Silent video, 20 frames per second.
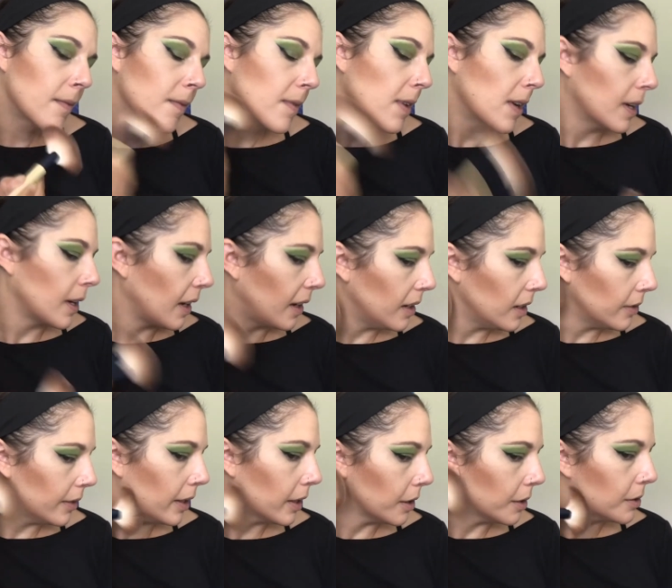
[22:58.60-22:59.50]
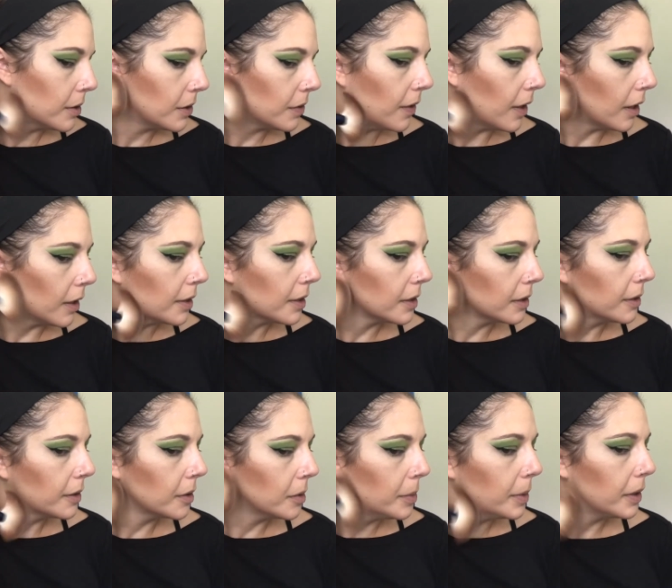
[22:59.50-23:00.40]
And I even go as far as a
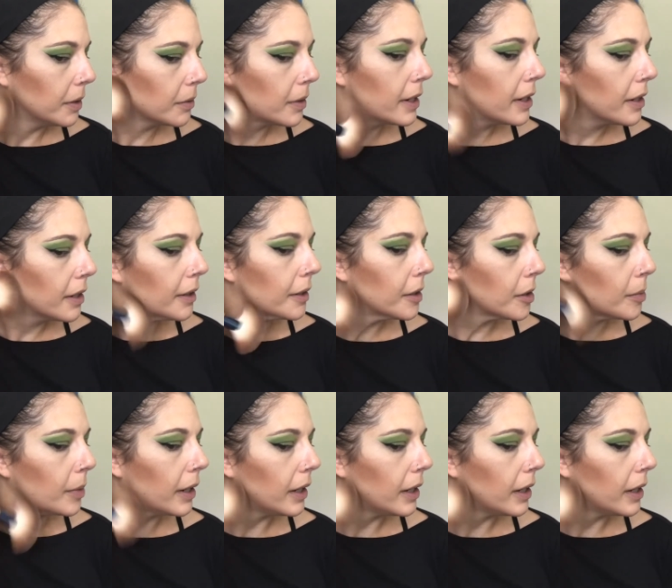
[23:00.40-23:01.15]
little bit right here under my